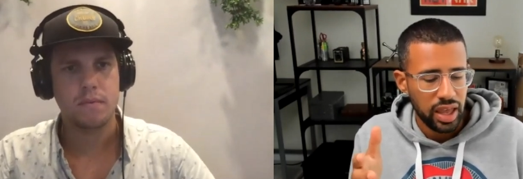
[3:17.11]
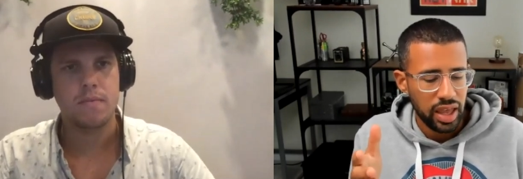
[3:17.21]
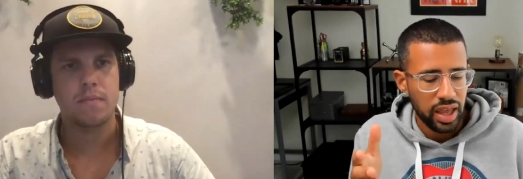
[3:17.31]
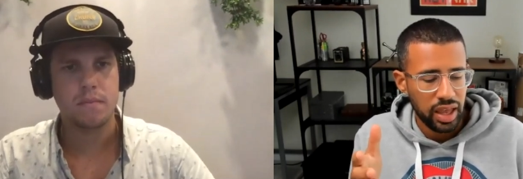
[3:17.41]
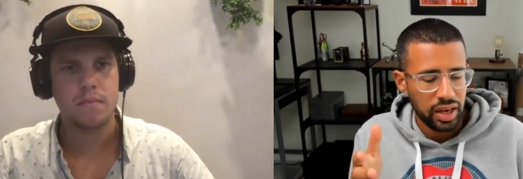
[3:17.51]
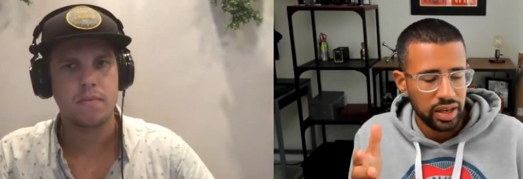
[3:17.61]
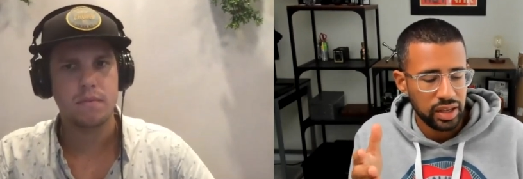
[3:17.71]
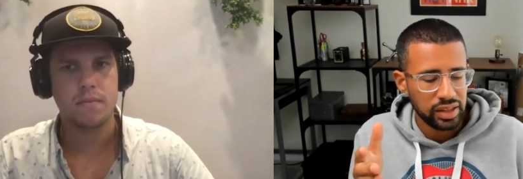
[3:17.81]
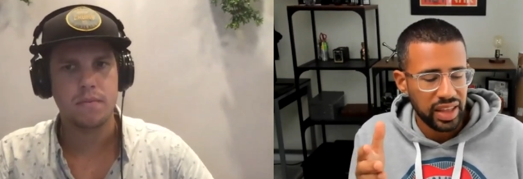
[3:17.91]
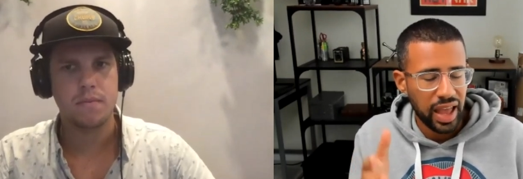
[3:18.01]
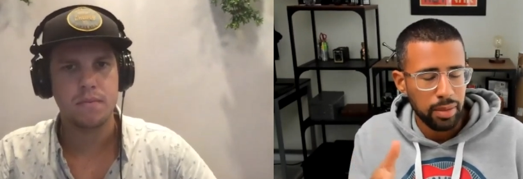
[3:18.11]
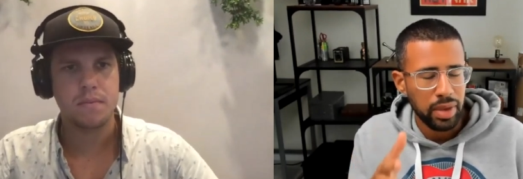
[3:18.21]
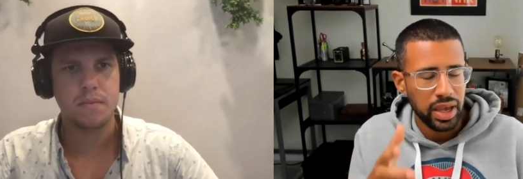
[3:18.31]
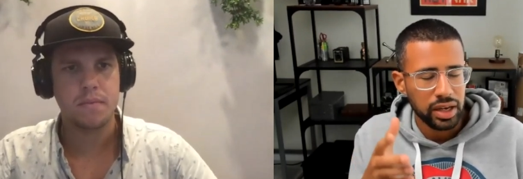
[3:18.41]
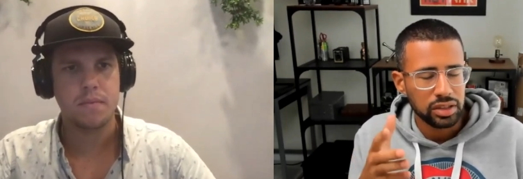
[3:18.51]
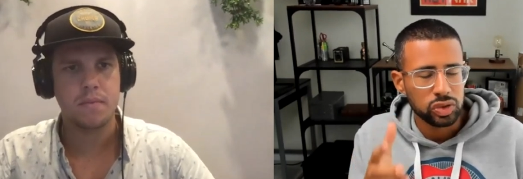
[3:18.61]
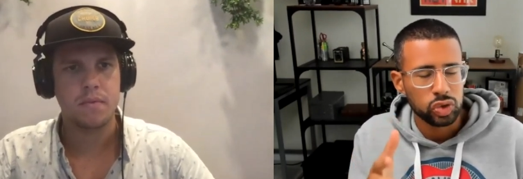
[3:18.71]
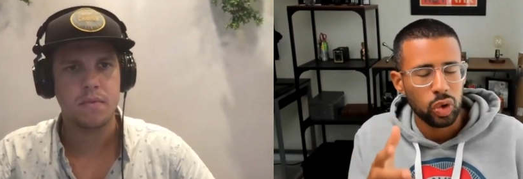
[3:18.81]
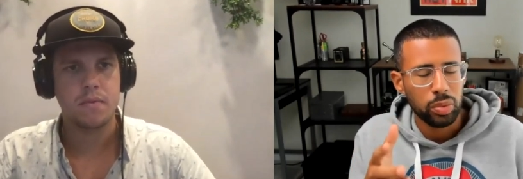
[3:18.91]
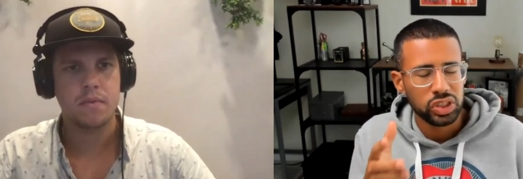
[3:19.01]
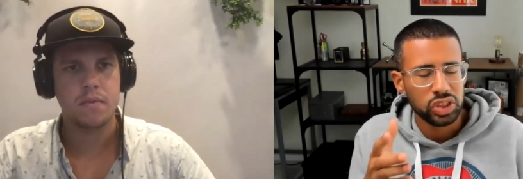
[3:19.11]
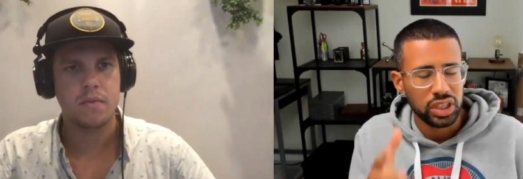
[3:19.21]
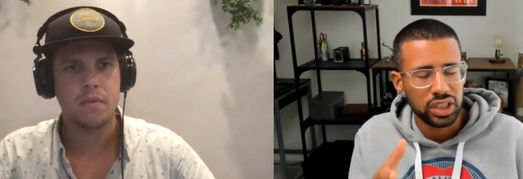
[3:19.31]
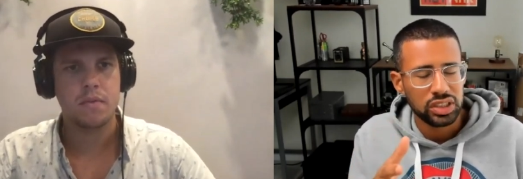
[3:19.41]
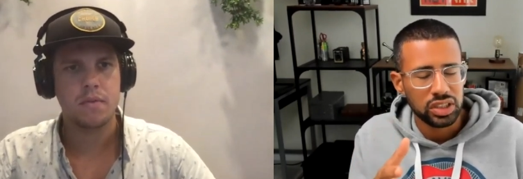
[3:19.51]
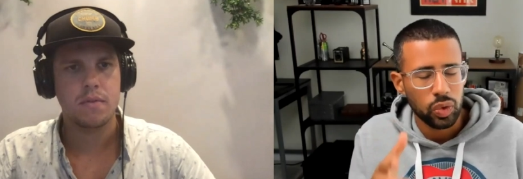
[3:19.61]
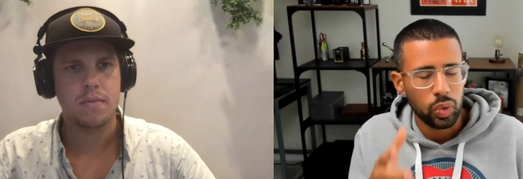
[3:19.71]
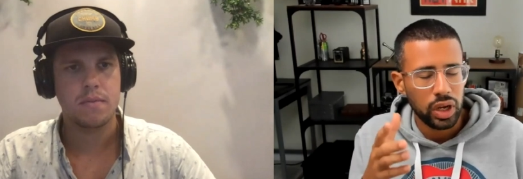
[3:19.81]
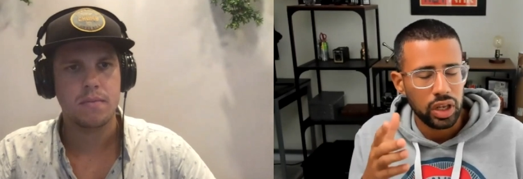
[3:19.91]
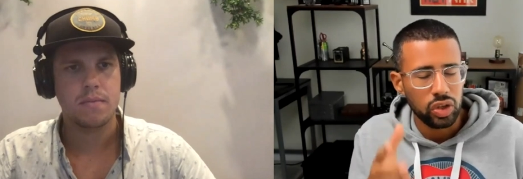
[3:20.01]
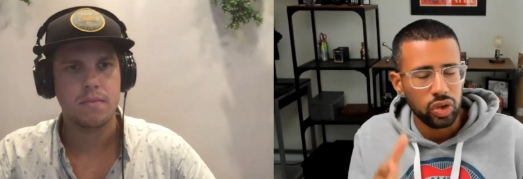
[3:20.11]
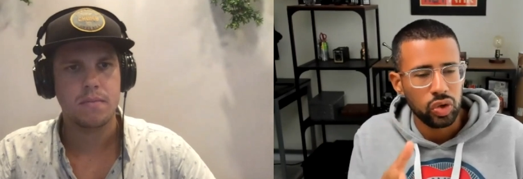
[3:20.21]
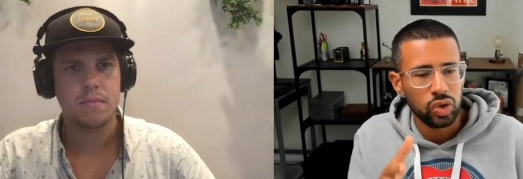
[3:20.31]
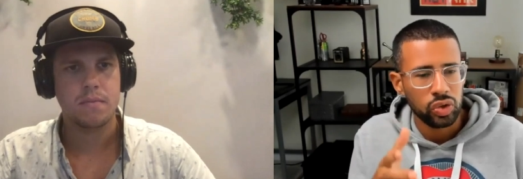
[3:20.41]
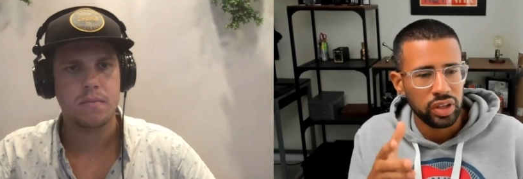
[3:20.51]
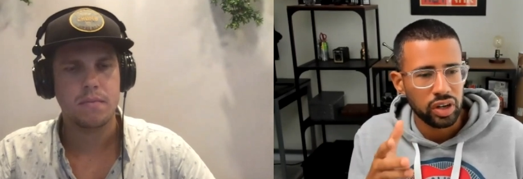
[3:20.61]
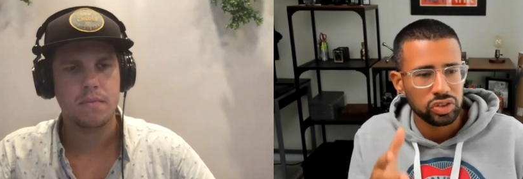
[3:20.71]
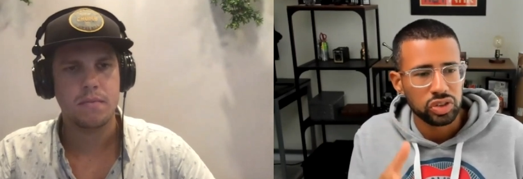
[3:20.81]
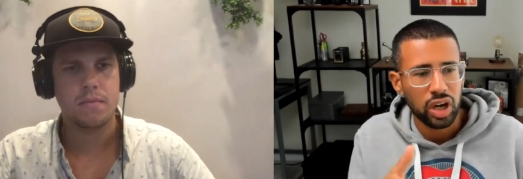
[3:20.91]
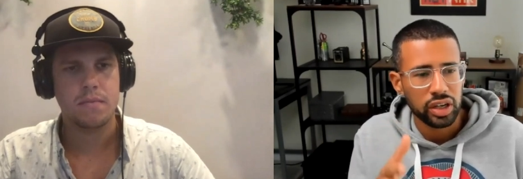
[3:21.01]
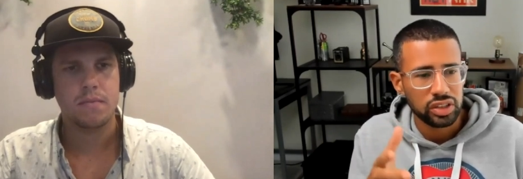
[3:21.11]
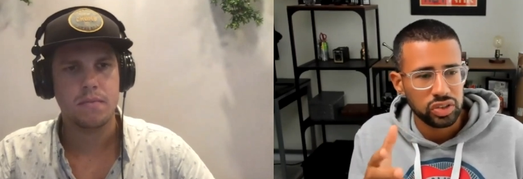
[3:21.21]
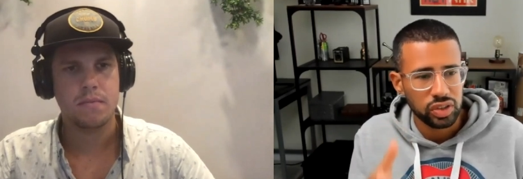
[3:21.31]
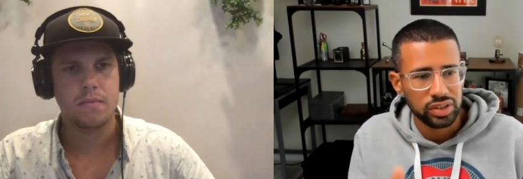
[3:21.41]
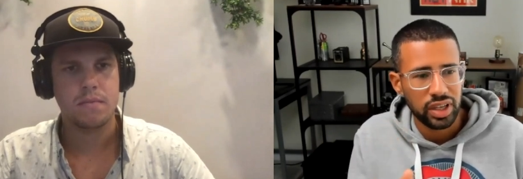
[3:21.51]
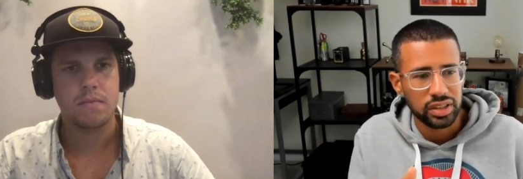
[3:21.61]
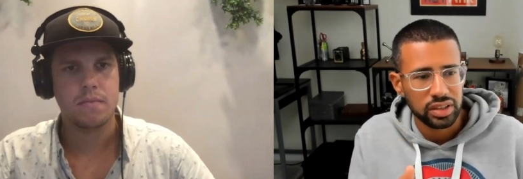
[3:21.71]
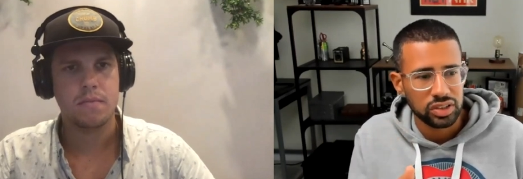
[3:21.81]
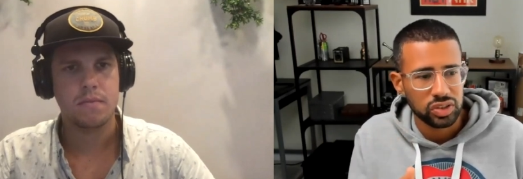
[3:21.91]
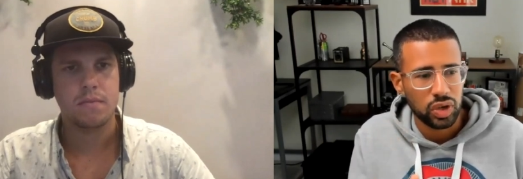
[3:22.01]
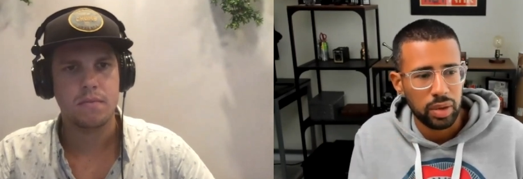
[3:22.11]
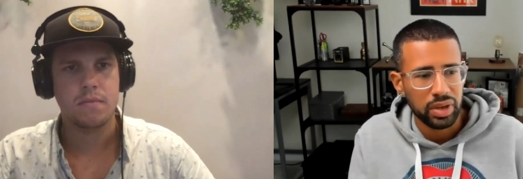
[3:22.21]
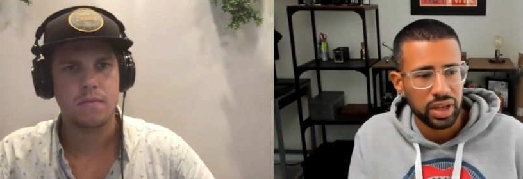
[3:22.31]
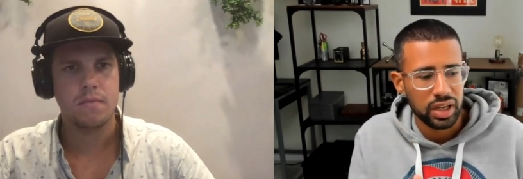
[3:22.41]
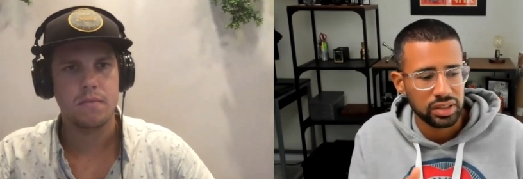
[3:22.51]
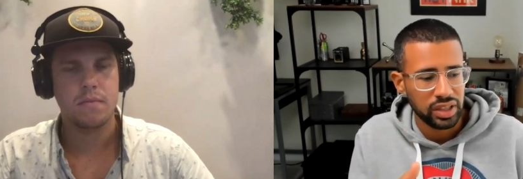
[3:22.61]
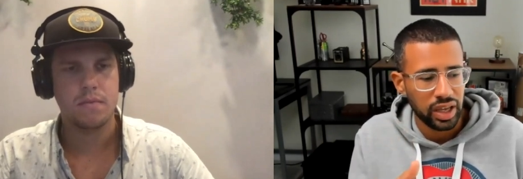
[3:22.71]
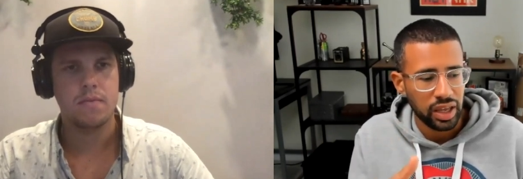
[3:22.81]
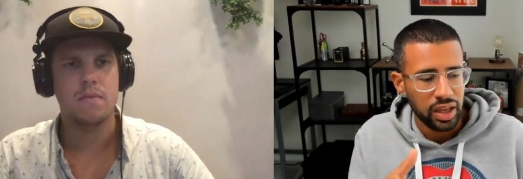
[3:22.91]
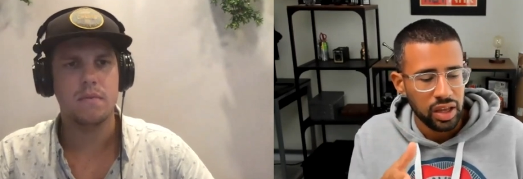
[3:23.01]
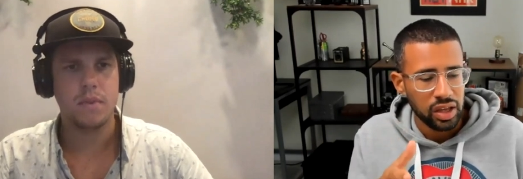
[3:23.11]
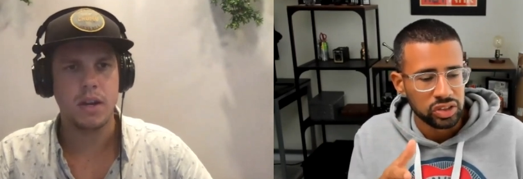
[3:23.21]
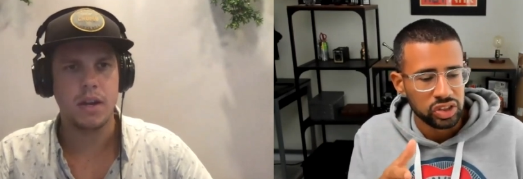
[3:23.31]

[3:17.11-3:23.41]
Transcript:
Speaker 1: and that made it so much easier when I knew that I was talking to a dentist, right? Because like right.